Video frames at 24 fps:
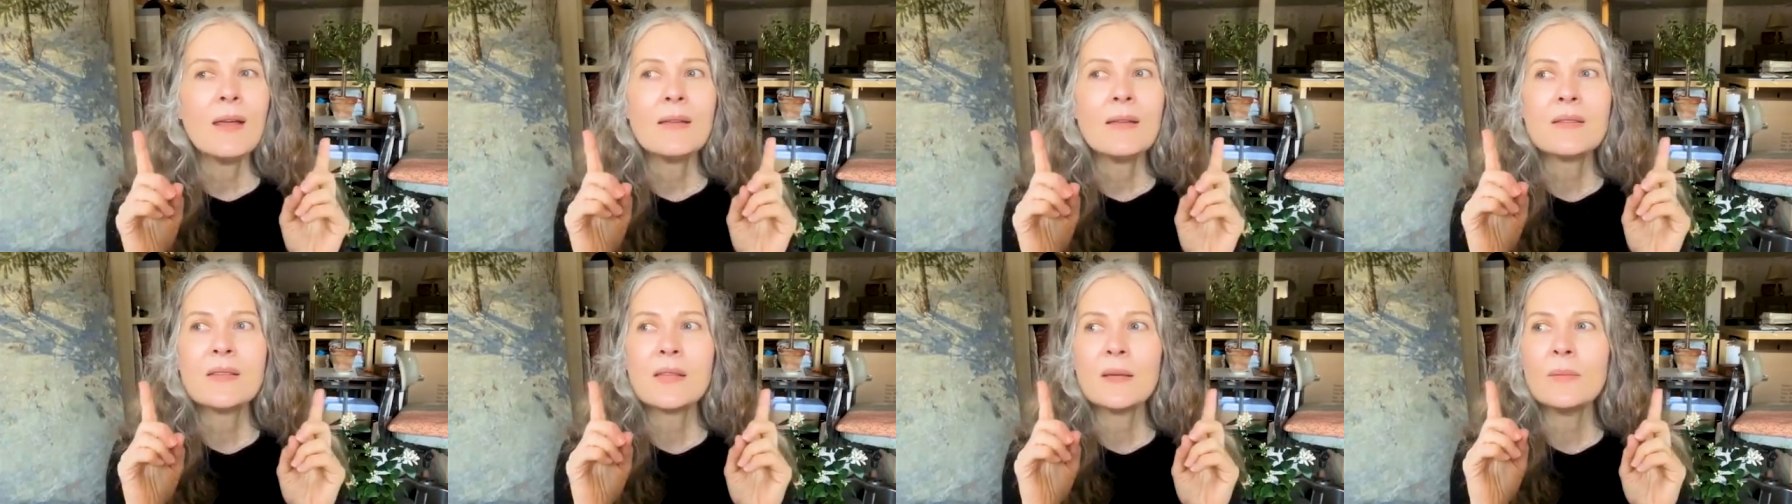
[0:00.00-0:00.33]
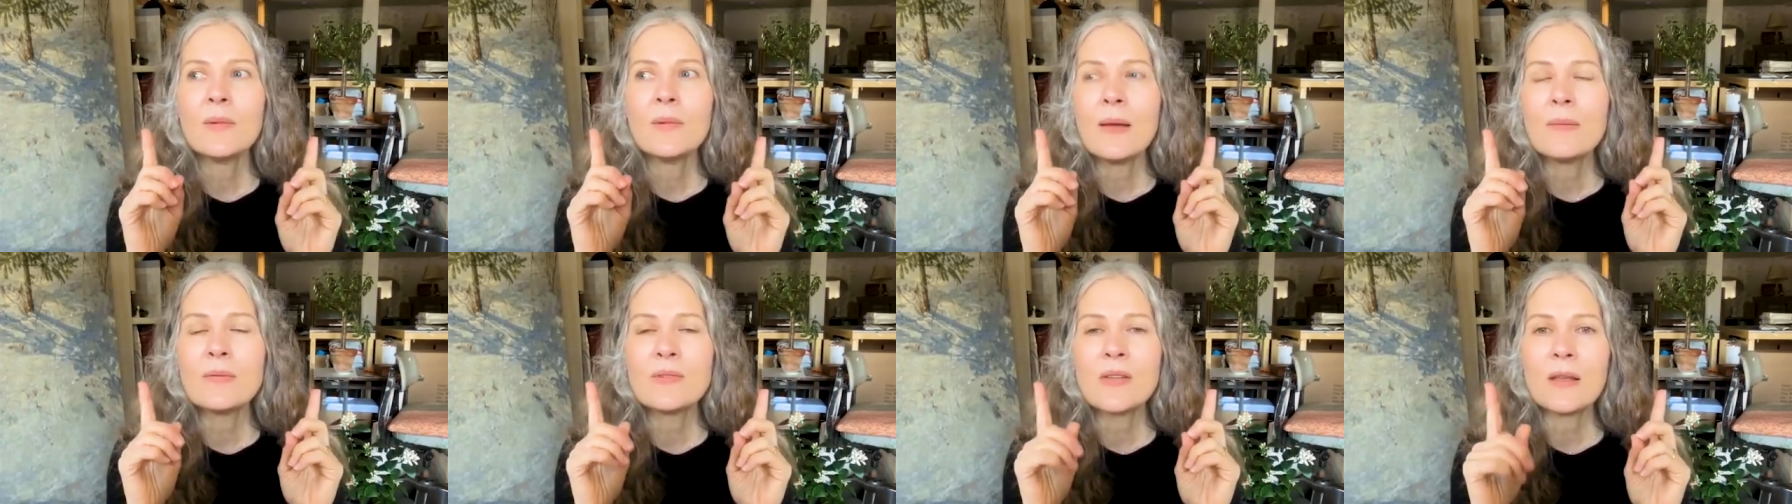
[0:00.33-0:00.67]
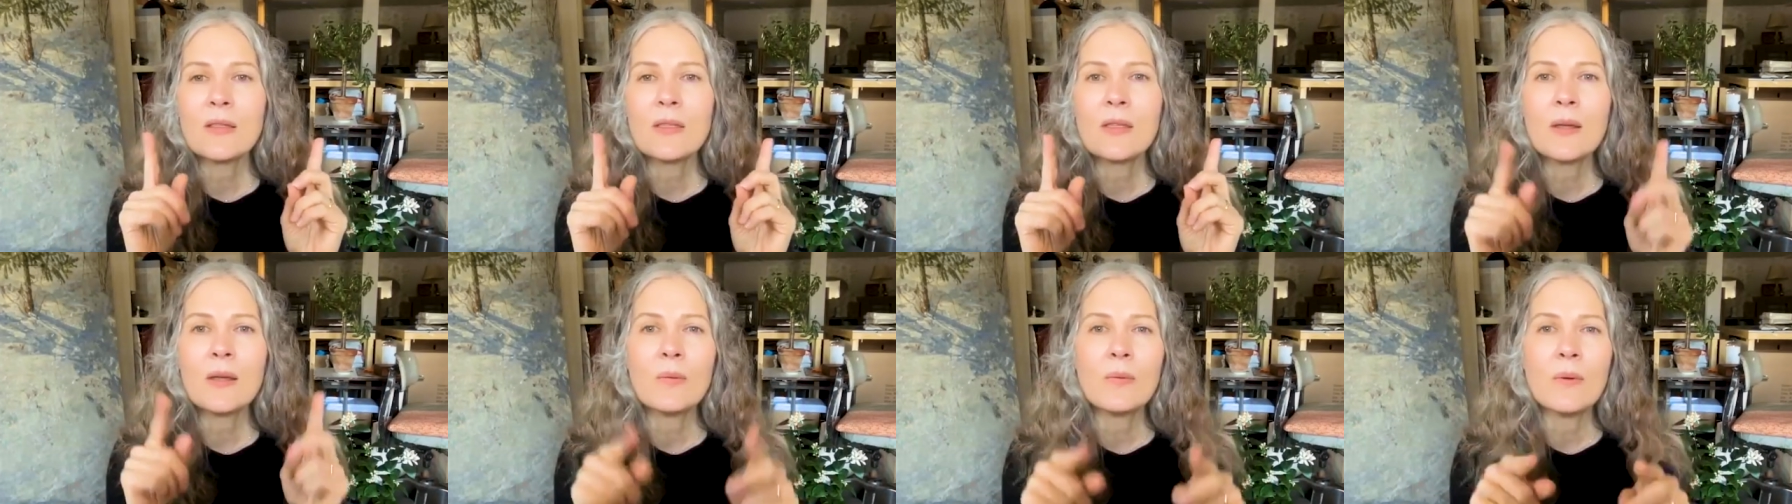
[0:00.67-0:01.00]
sometimes
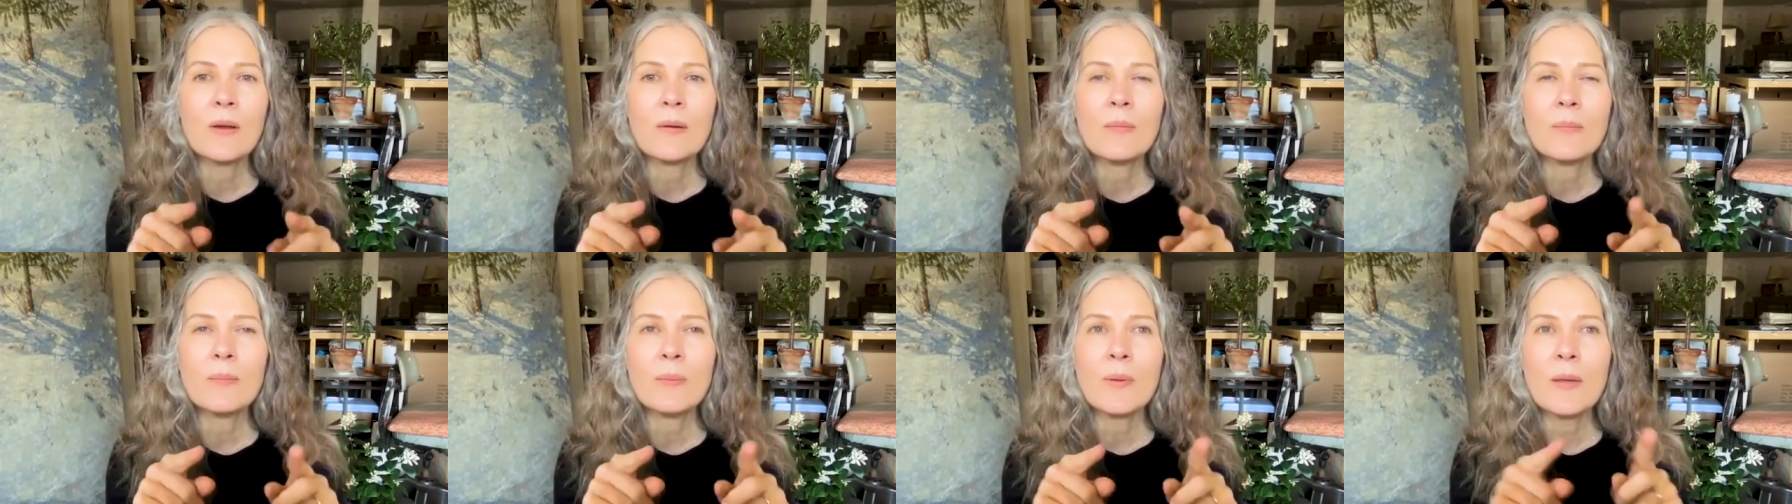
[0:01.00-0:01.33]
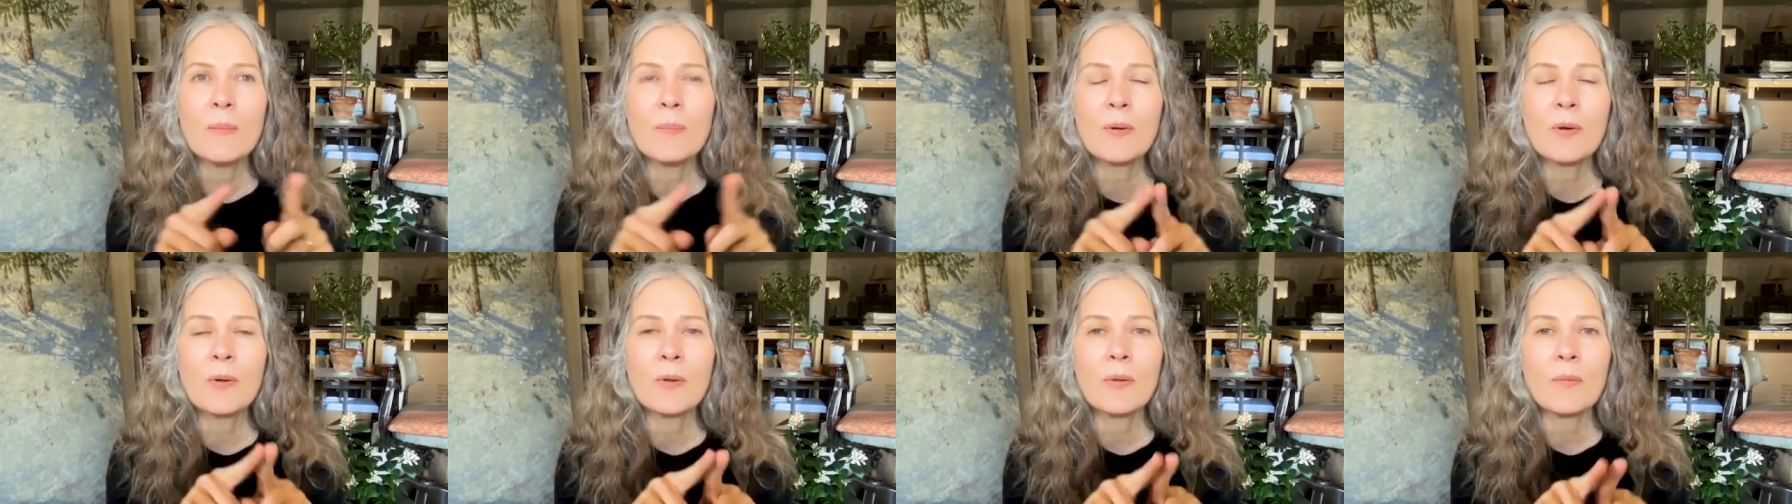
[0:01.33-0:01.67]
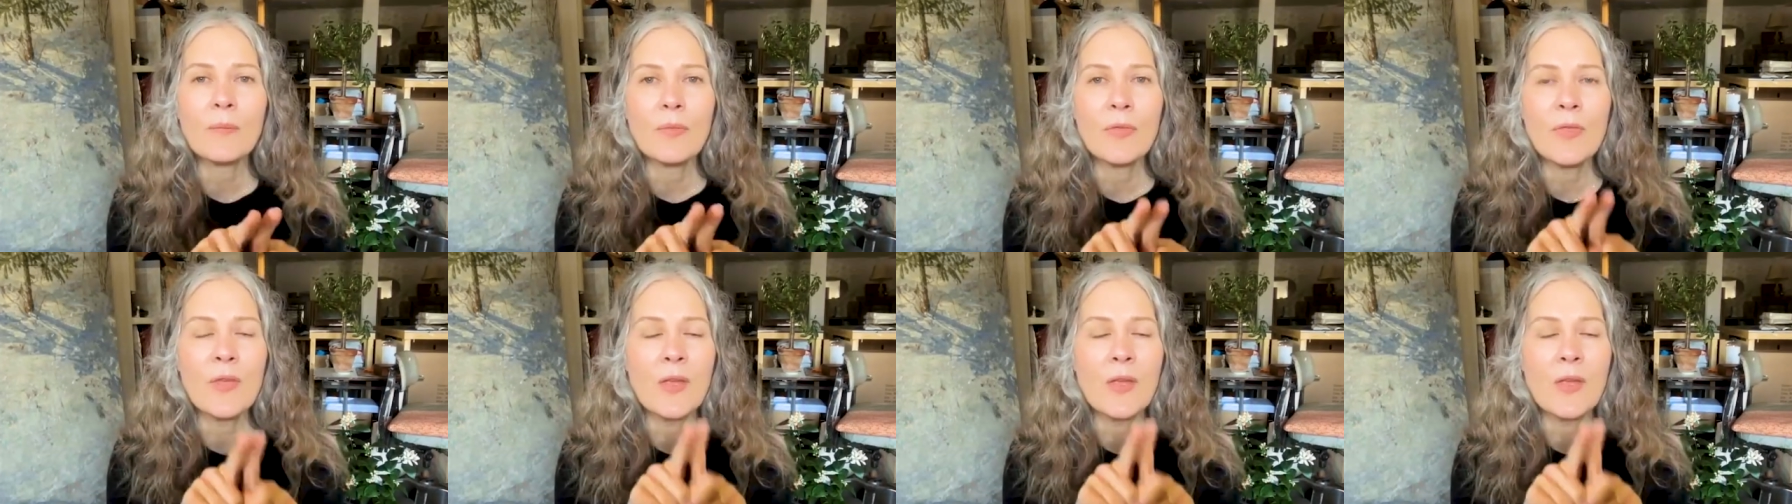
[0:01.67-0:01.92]
I think when people